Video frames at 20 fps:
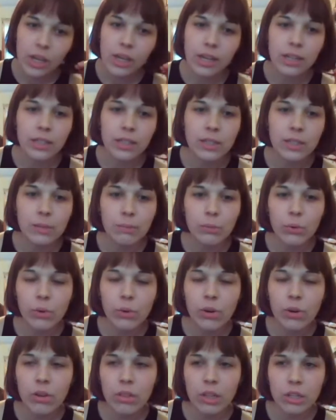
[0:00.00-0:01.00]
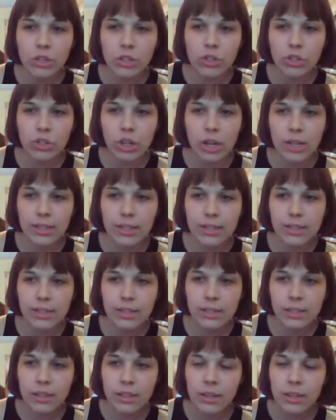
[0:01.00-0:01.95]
It's more that just